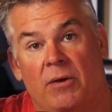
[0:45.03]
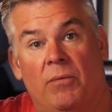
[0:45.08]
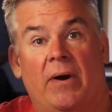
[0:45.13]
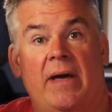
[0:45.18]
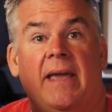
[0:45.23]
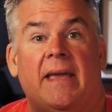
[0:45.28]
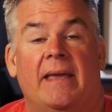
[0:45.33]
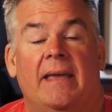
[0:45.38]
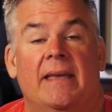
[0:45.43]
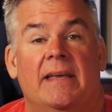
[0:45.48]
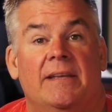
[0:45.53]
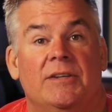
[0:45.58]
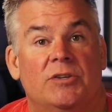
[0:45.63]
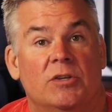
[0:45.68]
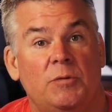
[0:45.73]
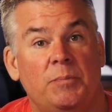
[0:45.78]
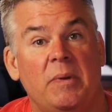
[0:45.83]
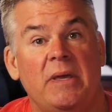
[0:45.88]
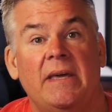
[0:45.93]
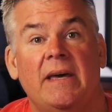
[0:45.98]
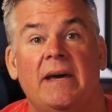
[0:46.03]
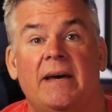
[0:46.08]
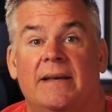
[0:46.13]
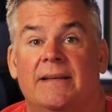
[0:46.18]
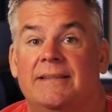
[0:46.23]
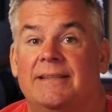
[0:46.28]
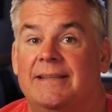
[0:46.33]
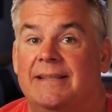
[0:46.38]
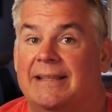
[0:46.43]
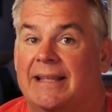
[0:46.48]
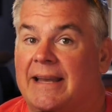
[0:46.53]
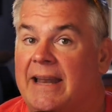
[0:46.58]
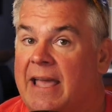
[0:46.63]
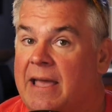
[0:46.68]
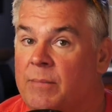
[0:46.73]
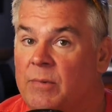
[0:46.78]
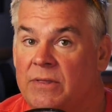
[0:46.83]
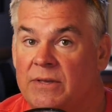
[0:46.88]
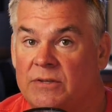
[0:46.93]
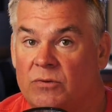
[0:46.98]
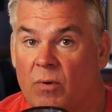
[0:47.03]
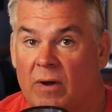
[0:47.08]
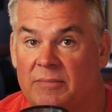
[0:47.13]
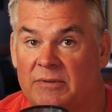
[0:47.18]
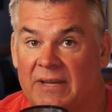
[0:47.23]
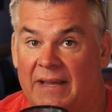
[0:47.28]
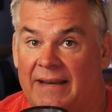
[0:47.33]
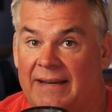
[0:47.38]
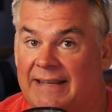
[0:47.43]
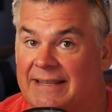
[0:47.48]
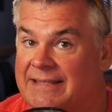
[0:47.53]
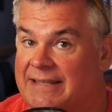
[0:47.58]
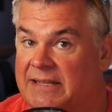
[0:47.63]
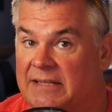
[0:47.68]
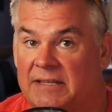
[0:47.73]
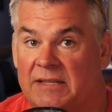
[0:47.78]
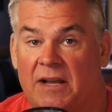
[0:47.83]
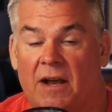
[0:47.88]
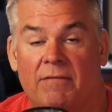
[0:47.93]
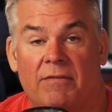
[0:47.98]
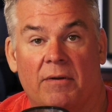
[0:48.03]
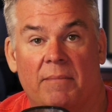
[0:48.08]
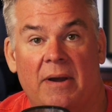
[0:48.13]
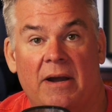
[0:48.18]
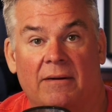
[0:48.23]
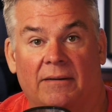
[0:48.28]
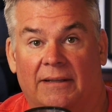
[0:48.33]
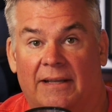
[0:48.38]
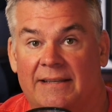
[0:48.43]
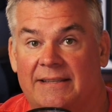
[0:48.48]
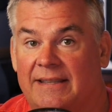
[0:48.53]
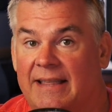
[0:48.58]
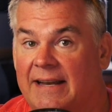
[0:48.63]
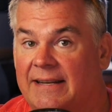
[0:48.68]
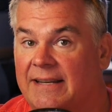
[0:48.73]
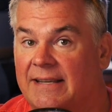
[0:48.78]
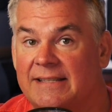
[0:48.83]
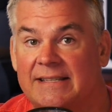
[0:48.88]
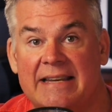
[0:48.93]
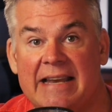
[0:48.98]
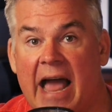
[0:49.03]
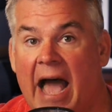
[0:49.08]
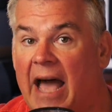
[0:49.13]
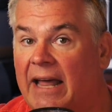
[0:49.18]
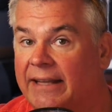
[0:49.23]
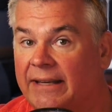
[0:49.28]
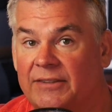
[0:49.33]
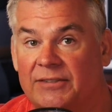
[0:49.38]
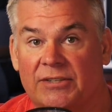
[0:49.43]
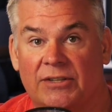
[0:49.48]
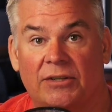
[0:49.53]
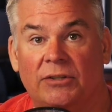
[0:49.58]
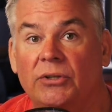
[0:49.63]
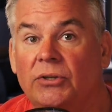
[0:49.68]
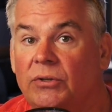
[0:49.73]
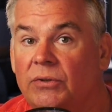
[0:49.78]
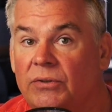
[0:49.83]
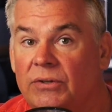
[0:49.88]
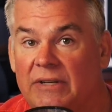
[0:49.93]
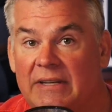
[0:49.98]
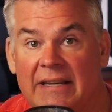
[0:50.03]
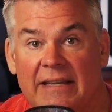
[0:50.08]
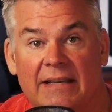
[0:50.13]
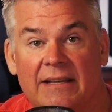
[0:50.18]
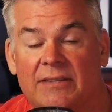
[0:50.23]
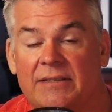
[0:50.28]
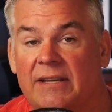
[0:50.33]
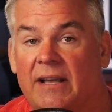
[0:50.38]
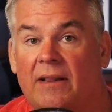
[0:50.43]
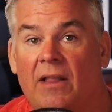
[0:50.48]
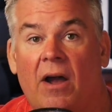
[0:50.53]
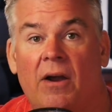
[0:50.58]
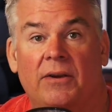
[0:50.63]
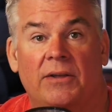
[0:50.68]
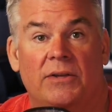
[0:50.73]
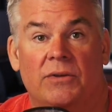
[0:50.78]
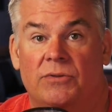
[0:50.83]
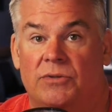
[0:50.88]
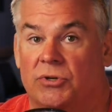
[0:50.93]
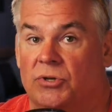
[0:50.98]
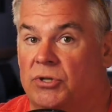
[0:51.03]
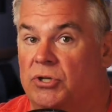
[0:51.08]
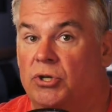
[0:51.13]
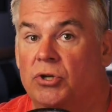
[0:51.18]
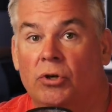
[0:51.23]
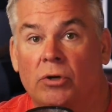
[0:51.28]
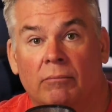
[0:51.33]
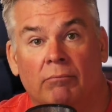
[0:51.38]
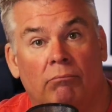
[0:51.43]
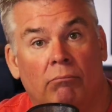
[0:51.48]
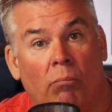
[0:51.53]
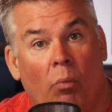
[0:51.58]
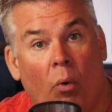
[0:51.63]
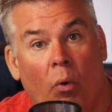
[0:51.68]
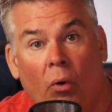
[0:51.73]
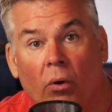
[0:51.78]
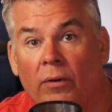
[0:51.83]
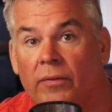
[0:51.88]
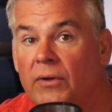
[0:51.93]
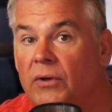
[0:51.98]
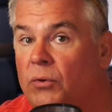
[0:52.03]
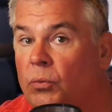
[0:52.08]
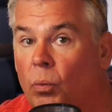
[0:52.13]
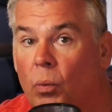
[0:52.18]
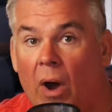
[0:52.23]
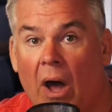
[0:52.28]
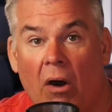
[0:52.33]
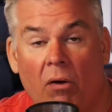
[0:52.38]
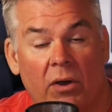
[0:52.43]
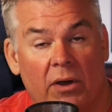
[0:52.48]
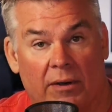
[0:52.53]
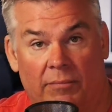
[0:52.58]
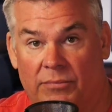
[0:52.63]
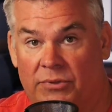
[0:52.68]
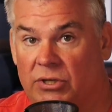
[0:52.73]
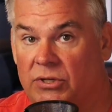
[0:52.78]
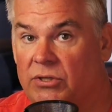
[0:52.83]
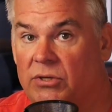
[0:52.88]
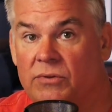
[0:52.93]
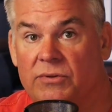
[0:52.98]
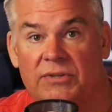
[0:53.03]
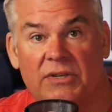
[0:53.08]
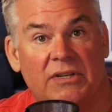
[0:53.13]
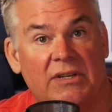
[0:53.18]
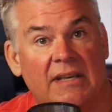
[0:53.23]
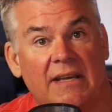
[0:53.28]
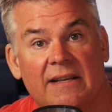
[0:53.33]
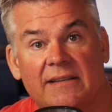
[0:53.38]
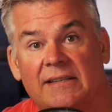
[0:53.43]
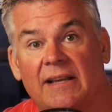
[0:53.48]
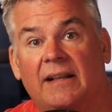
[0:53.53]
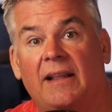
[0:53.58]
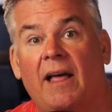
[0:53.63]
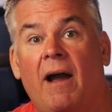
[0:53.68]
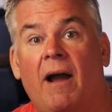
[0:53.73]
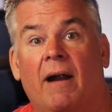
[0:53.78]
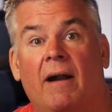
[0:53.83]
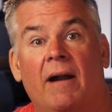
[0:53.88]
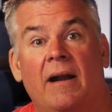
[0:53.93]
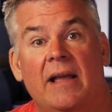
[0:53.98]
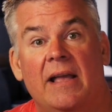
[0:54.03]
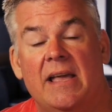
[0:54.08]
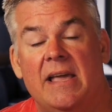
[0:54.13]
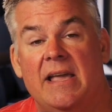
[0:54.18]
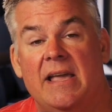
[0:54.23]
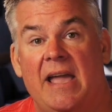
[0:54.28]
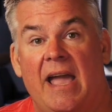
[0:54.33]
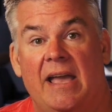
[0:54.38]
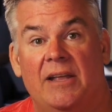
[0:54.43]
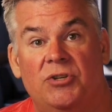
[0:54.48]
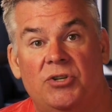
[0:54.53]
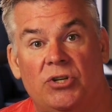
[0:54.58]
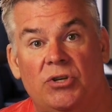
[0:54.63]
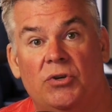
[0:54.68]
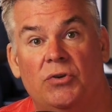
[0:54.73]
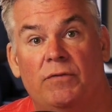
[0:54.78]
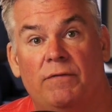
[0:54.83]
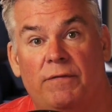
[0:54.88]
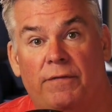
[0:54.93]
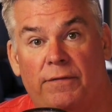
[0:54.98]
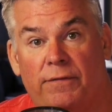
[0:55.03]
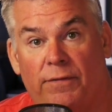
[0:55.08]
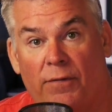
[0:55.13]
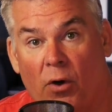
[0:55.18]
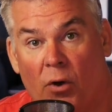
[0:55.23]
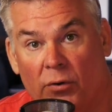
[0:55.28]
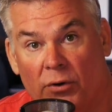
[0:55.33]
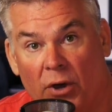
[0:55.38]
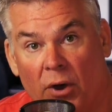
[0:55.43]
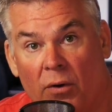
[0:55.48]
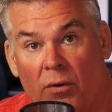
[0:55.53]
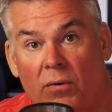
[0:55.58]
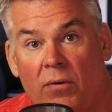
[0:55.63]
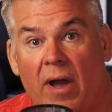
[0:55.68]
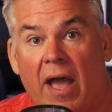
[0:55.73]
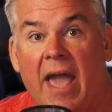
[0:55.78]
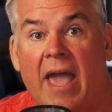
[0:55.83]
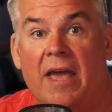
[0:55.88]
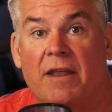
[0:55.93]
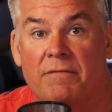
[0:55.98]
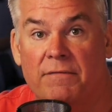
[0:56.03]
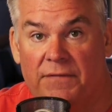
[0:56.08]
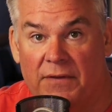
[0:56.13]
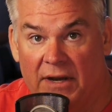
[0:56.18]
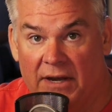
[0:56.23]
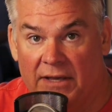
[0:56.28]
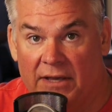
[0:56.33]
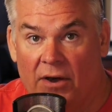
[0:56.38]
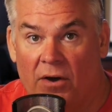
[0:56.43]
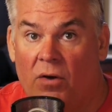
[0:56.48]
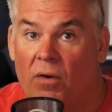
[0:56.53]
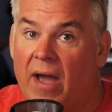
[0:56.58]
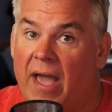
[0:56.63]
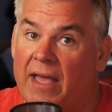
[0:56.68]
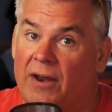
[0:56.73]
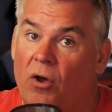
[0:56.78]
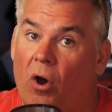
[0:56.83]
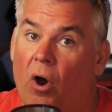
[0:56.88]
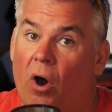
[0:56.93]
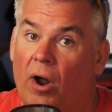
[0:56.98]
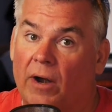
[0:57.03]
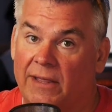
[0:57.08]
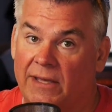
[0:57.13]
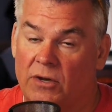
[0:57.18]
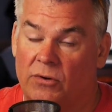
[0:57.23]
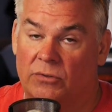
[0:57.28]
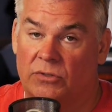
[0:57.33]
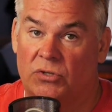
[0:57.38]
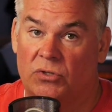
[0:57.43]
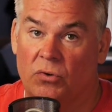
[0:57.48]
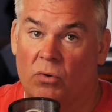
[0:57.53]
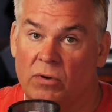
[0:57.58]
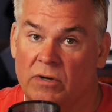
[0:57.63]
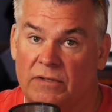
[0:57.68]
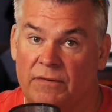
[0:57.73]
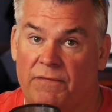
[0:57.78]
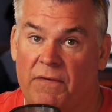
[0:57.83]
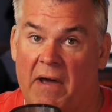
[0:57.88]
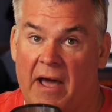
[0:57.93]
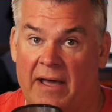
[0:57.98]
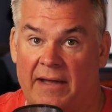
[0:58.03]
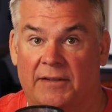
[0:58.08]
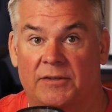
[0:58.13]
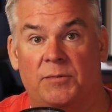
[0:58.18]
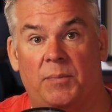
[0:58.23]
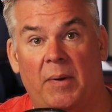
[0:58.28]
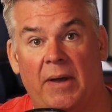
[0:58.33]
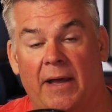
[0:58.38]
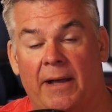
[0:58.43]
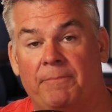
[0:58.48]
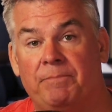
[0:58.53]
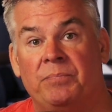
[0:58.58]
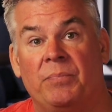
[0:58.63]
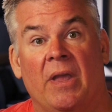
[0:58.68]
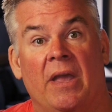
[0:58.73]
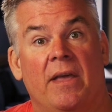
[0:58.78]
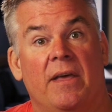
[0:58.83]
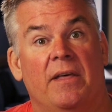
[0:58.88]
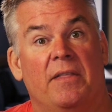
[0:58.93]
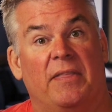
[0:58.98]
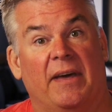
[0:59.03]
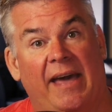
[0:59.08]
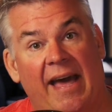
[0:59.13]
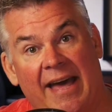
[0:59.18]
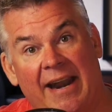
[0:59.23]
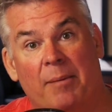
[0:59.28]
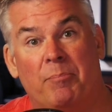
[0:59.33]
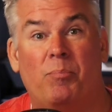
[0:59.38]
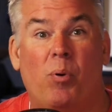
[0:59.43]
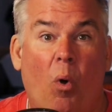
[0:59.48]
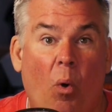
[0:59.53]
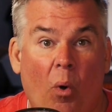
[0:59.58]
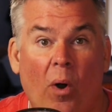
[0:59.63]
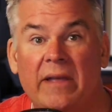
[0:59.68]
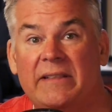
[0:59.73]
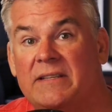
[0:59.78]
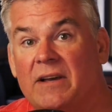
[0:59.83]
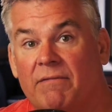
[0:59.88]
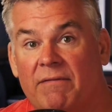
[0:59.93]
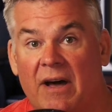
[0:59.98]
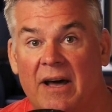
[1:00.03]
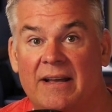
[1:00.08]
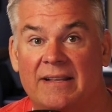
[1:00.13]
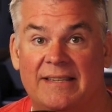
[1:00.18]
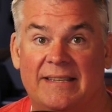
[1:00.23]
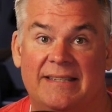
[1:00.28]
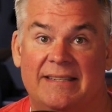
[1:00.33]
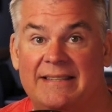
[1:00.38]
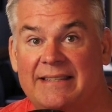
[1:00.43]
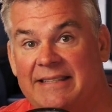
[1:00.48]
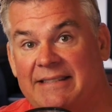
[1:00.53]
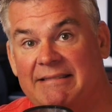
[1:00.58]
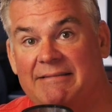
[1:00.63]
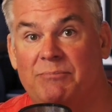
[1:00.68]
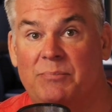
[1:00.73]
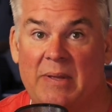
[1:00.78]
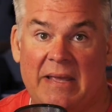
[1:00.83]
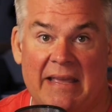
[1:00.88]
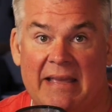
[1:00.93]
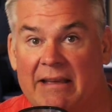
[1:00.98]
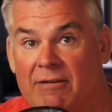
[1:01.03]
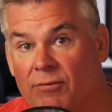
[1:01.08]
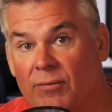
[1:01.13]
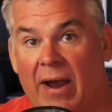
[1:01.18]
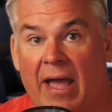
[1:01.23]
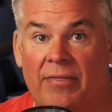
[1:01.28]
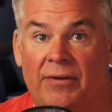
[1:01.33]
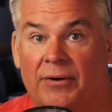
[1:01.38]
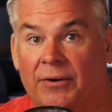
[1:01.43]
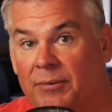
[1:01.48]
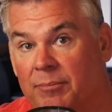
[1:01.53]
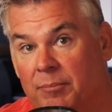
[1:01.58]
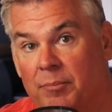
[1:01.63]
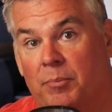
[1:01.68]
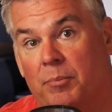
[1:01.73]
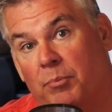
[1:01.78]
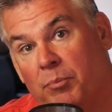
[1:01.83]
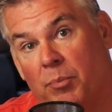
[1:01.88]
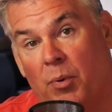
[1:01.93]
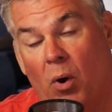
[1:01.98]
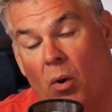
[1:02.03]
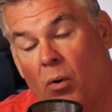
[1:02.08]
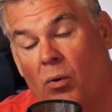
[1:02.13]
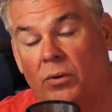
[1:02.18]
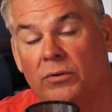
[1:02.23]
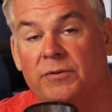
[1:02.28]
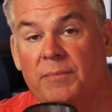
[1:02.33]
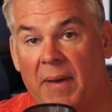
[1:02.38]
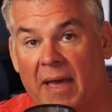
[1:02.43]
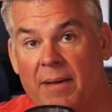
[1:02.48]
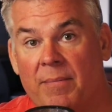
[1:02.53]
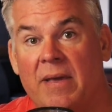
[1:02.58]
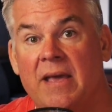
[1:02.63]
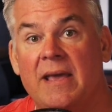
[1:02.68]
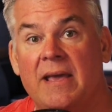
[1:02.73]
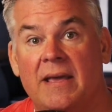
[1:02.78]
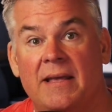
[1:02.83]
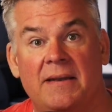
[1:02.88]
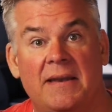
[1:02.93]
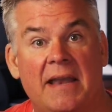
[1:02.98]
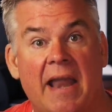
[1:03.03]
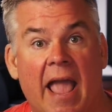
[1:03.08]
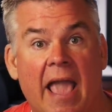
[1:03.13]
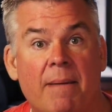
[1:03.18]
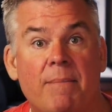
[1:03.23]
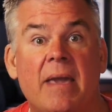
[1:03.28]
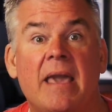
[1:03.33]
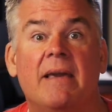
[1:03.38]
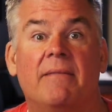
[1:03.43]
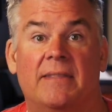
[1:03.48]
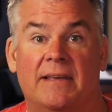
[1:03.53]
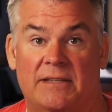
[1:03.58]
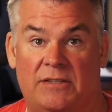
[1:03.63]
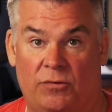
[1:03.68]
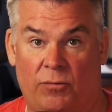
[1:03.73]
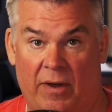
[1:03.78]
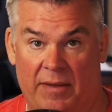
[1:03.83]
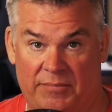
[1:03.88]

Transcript: Well, hey, just because the name of this website is Discover Mirrorless, that does not exclude DSLR users. You're more than welcome to use a DSLR and shoot photo and video and audio source files, but the kind of point of us being rather bold, maybe, in naming this